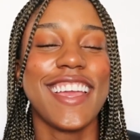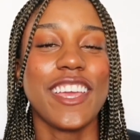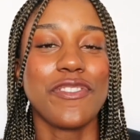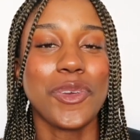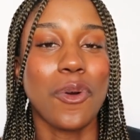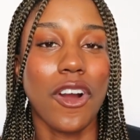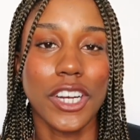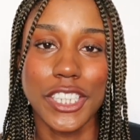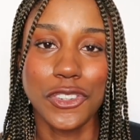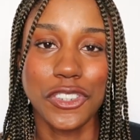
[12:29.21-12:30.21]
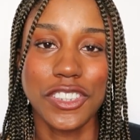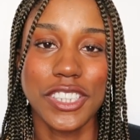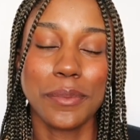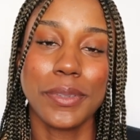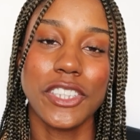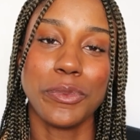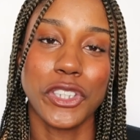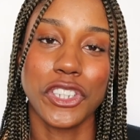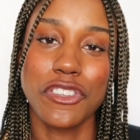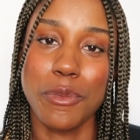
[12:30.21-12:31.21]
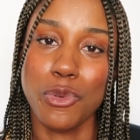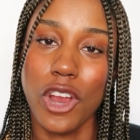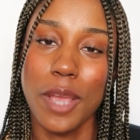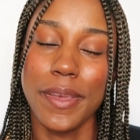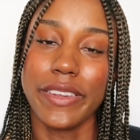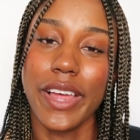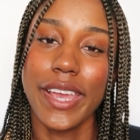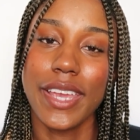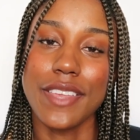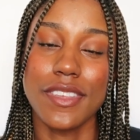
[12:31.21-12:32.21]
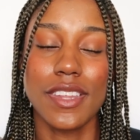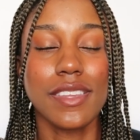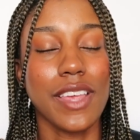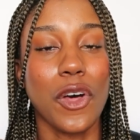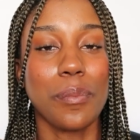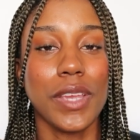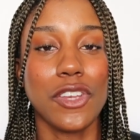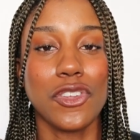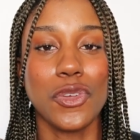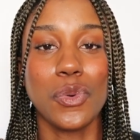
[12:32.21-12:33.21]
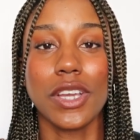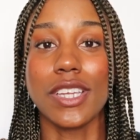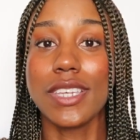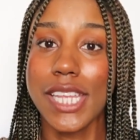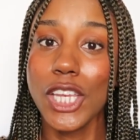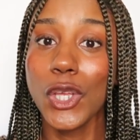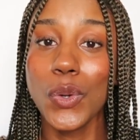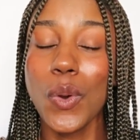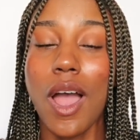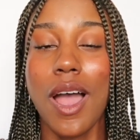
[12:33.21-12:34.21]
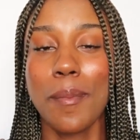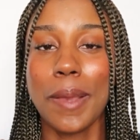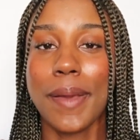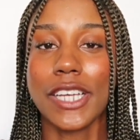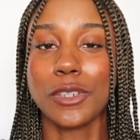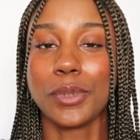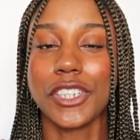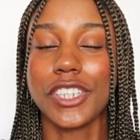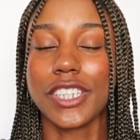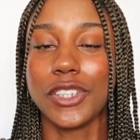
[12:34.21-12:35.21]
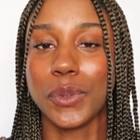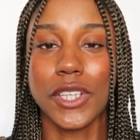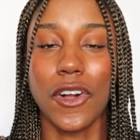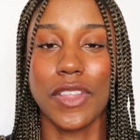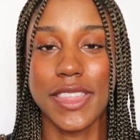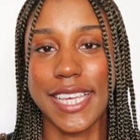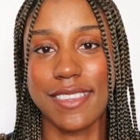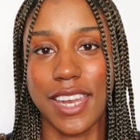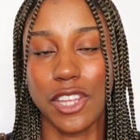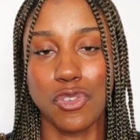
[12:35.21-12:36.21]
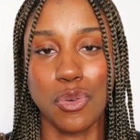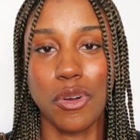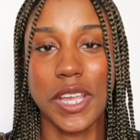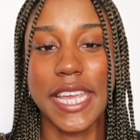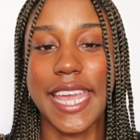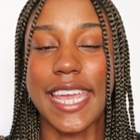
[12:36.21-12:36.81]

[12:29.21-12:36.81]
If you are interested, please make sure to subscribe and like, as it does help me to continue my passion project and doing all the things that I enjoy.